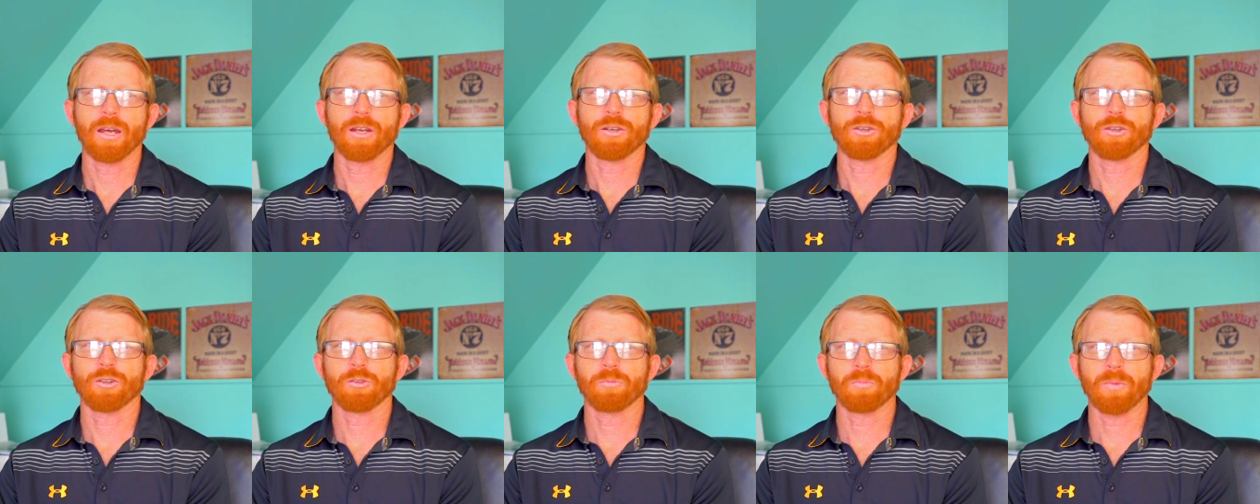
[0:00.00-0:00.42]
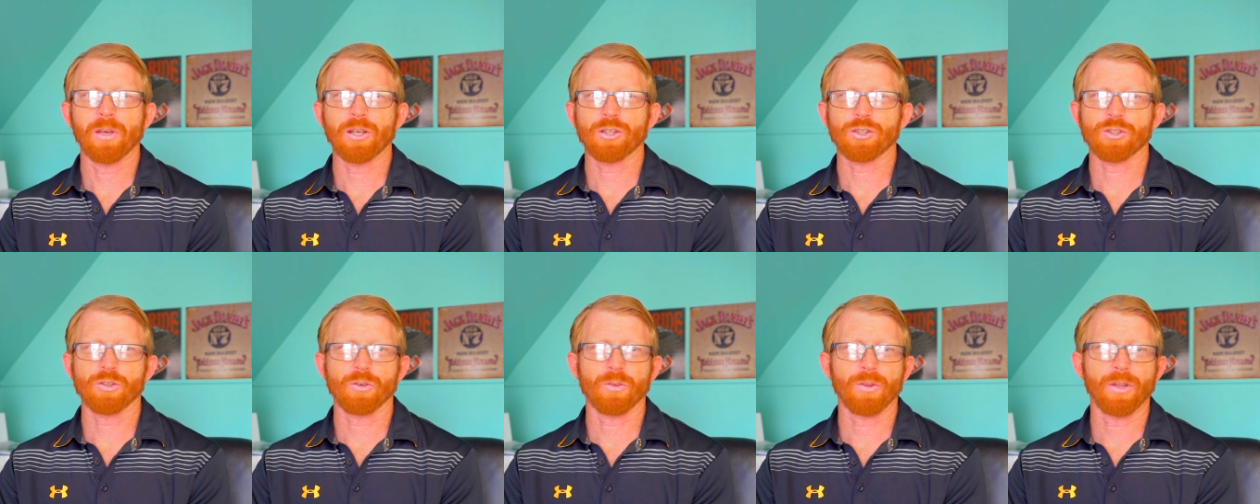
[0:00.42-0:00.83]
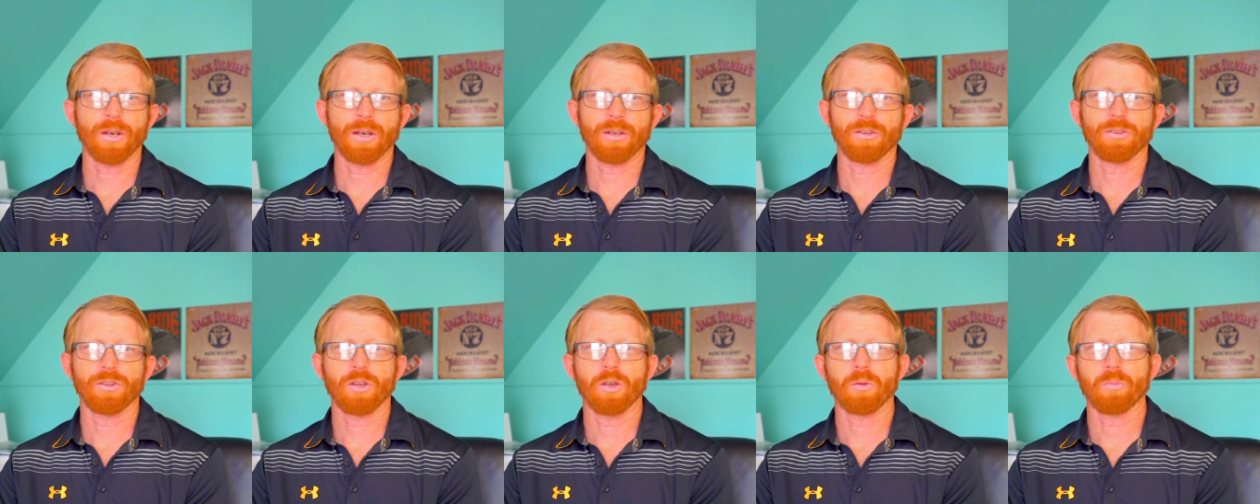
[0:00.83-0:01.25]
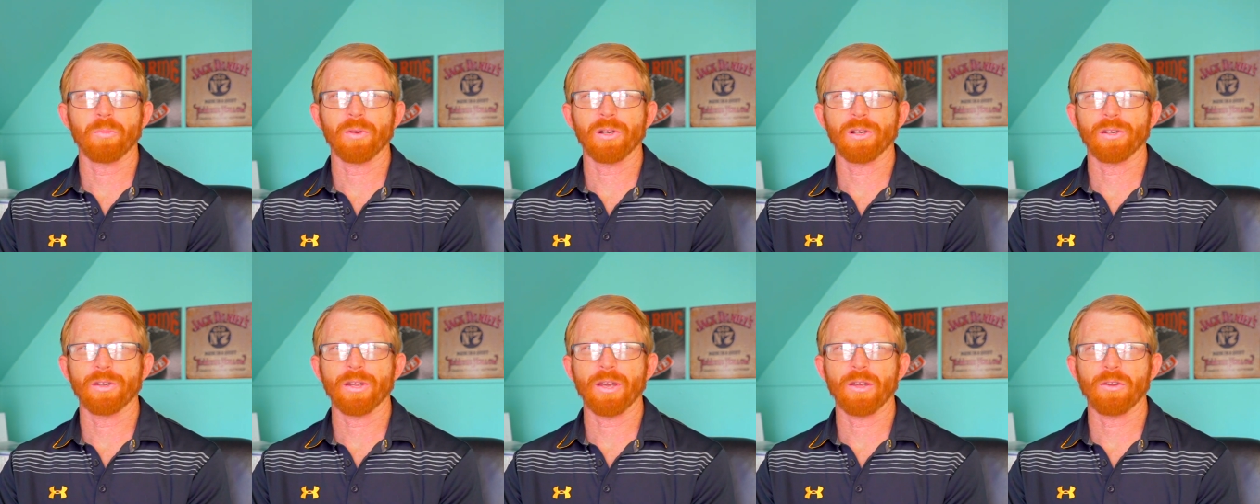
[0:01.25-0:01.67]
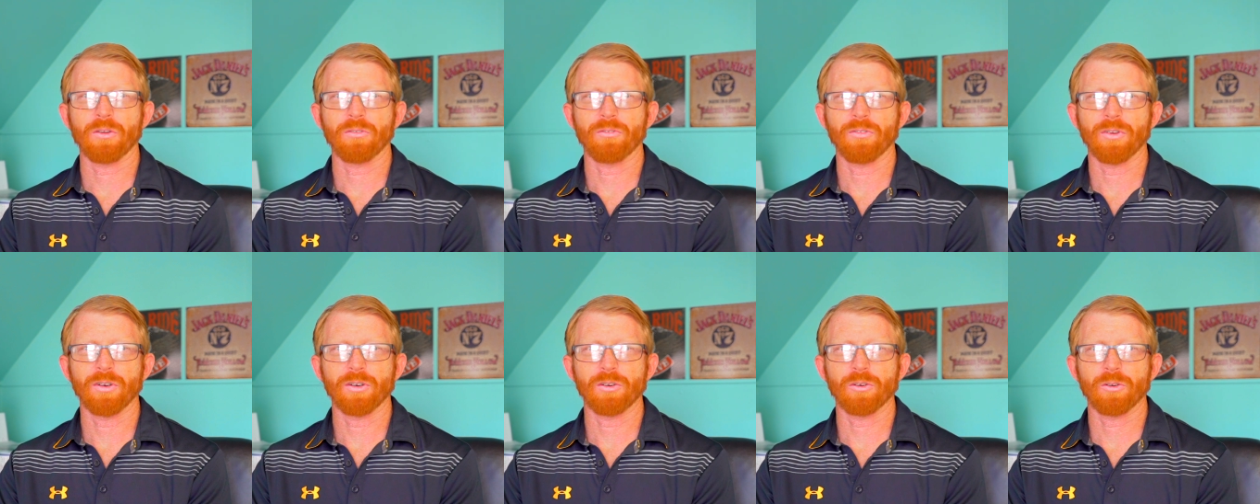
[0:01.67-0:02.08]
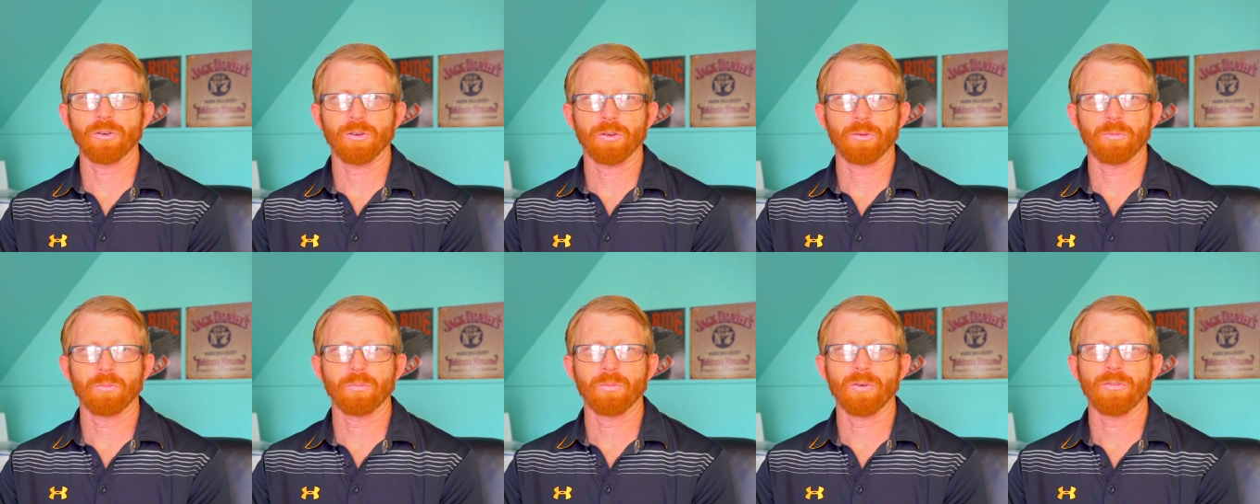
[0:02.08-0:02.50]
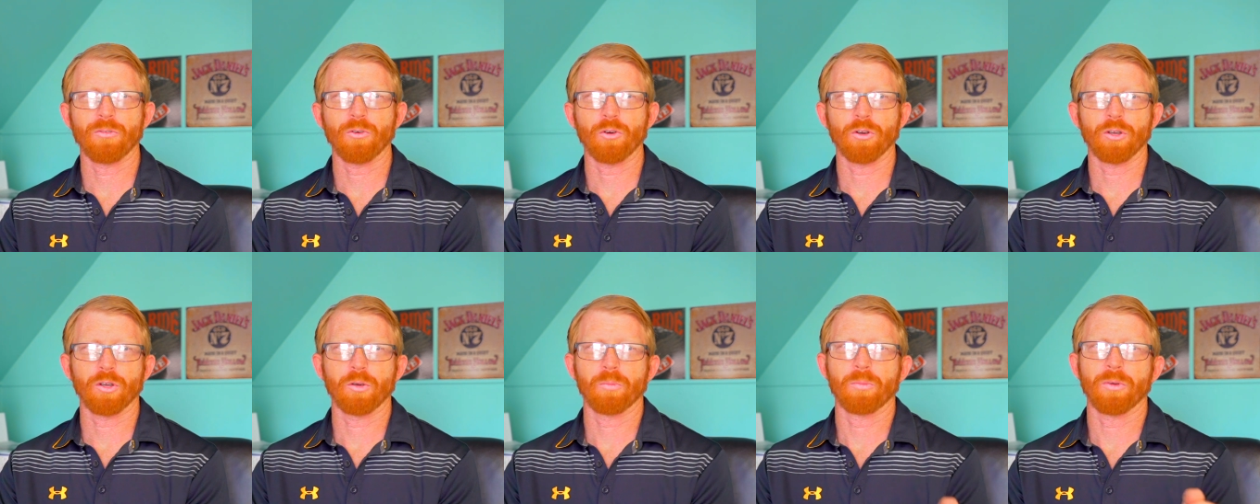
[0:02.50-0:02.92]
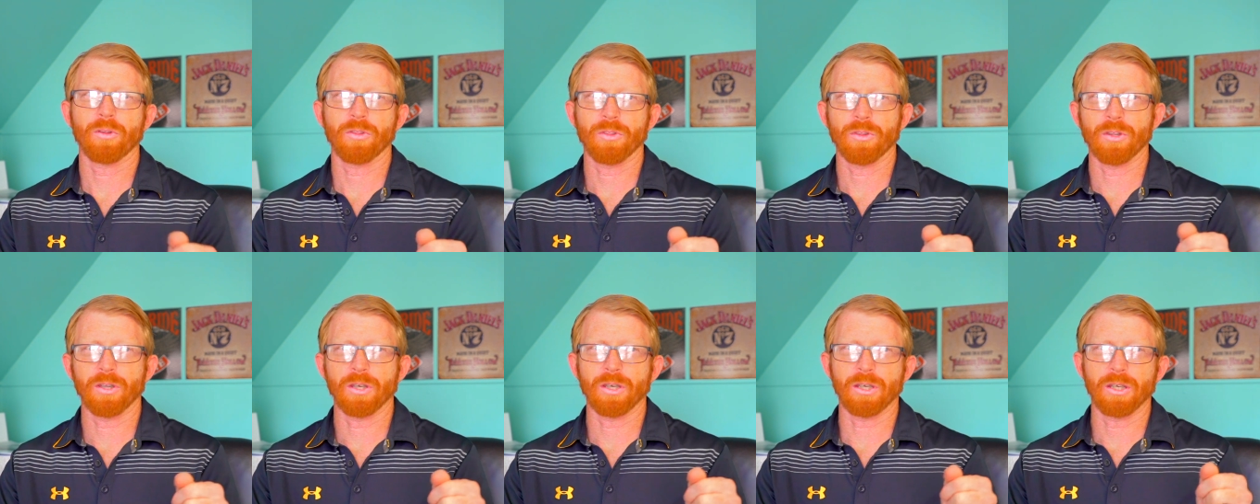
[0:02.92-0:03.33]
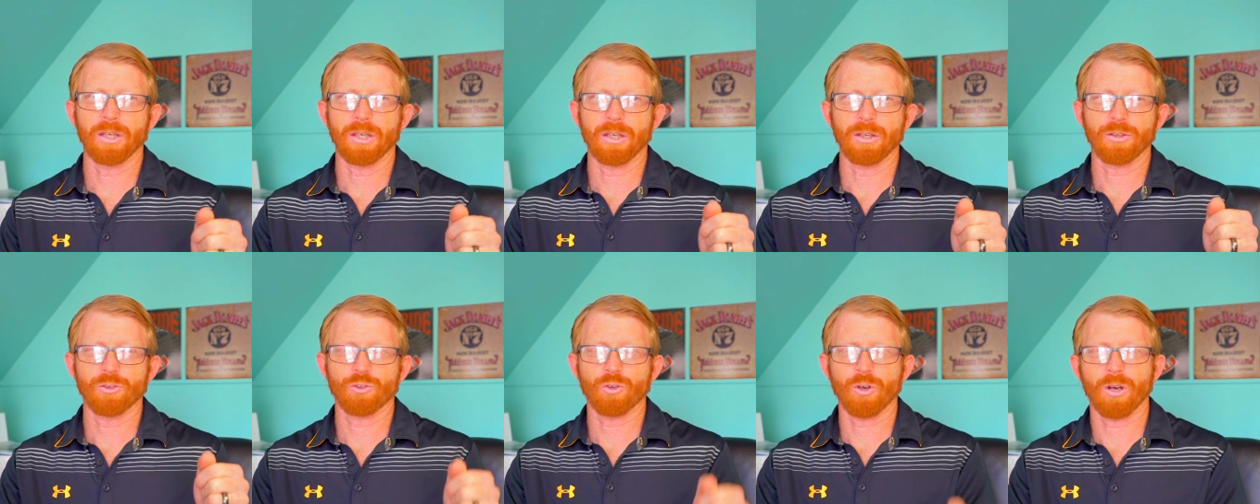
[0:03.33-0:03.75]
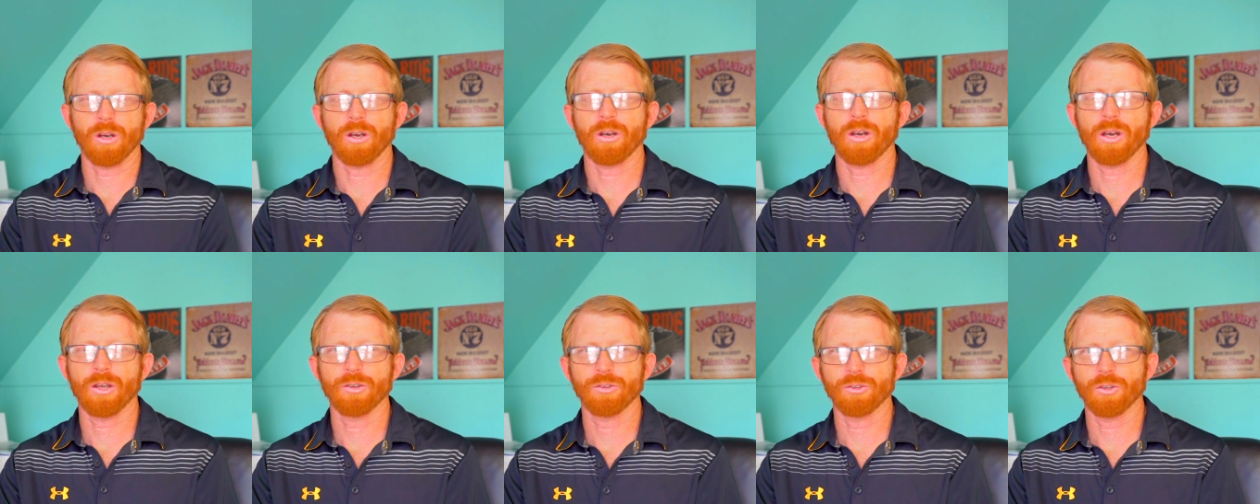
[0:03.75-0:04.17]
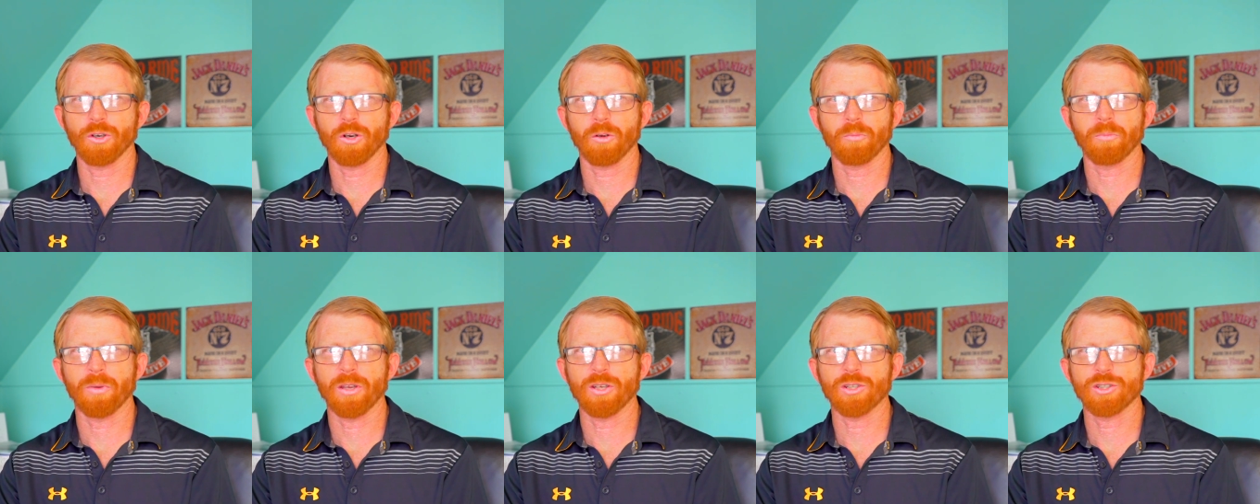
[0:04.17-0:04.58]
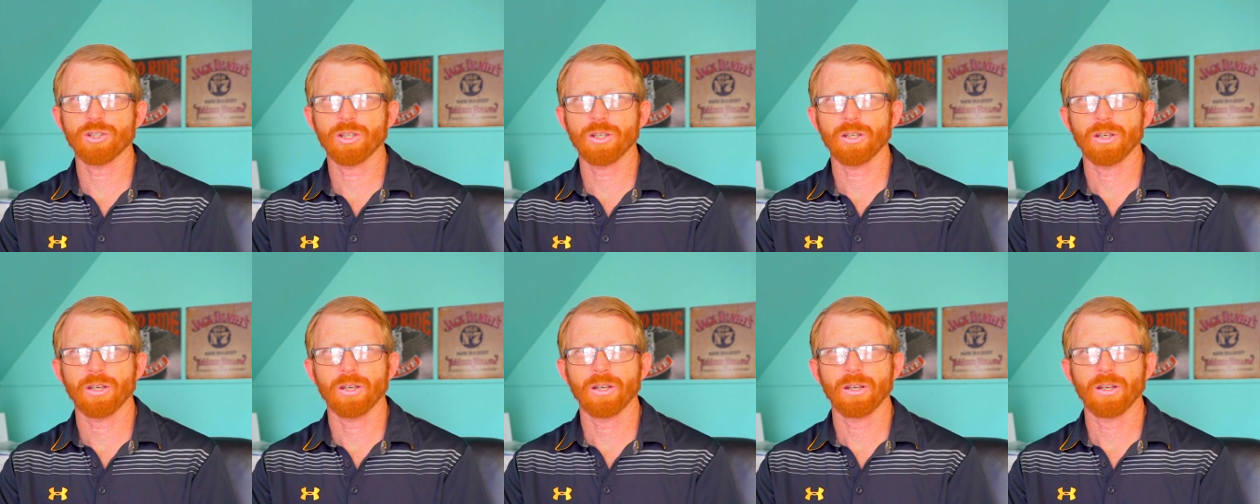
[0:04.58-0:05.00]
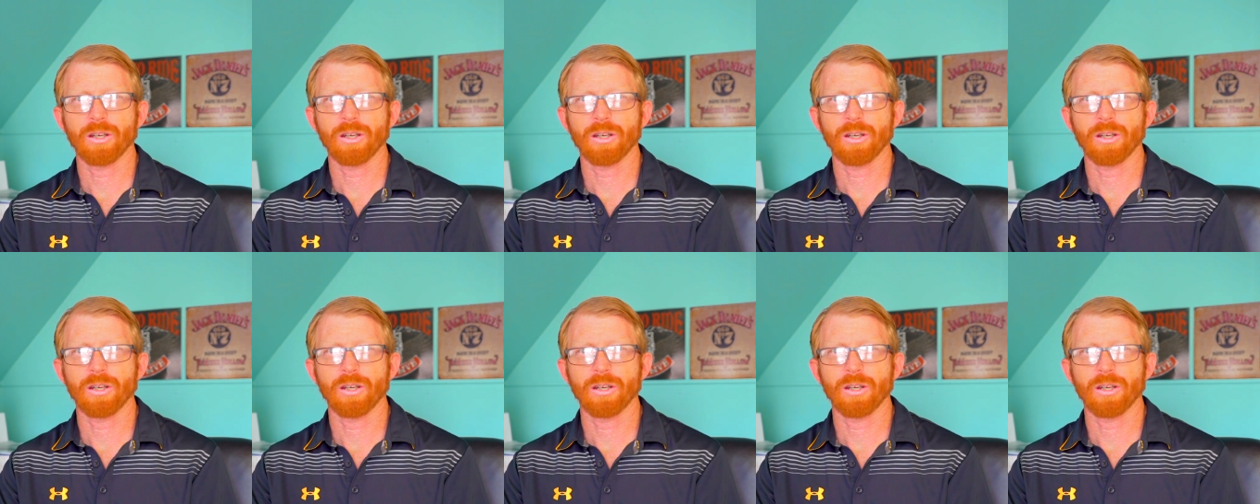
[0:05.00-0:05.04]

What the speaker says: Just make sure that it's in the middle down the fender before you put the trunk on so you don't pinch it.